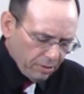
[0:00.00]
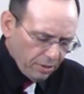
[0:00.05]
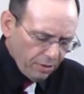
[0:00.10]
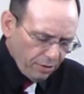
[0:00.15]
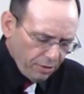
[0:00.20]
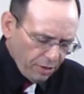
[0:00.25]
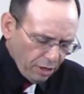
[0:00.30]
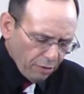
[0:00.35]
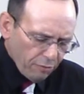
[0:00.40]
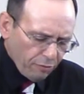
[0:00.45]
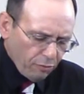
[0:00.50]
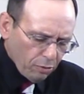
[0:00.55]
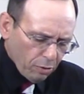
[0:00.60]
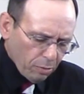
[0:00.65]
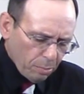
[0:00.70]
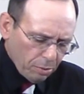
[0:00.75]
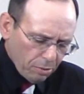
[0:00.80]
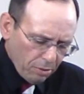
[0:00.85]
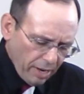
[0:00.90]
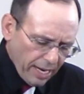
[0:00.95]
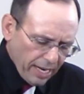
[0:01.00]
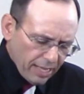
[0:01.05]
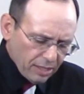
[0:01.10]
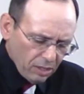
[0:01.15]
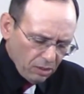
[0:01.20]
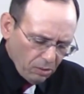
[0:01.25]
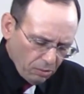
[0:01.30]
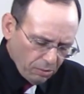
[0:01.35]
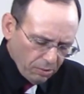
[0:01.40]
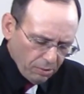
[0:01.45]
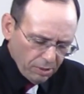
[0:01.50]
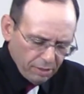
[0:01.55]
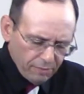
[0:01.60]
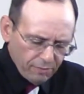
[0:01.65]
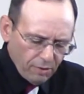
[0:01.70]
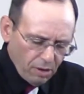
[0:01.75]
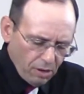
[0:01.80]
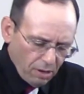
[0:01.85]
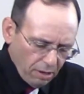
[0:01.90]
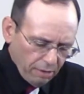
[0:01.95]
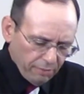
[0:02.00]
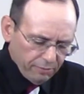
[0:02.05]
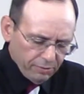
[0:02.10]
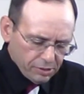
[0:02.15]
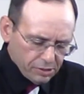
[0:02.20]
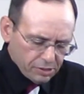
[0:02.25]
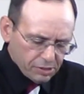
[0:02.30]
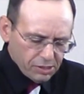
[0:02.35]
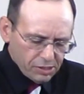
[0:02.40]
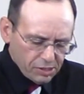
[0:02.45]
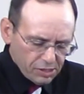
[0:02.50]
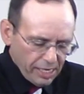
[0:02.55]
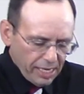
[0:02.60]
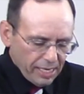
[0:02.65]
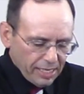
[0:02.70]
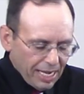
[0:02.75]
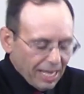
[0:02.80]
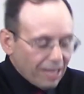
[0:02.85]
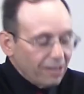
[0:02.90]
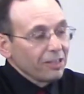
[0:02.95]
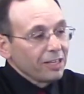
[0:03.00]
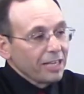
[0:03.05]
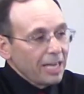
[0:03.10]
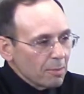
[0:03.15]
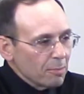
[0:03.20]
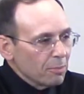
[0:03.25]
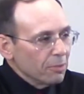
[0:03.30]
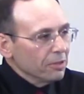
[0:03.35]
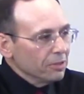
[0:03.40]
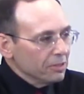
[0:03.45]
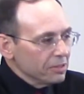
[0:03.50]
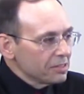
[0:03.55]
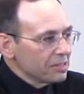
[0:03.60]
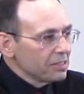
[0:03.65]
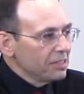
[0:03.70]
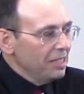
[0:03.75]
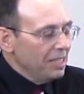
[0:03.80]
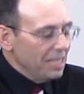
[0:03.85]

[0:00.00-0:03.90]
Therefore, pray the Lord of the harvest to send out laborers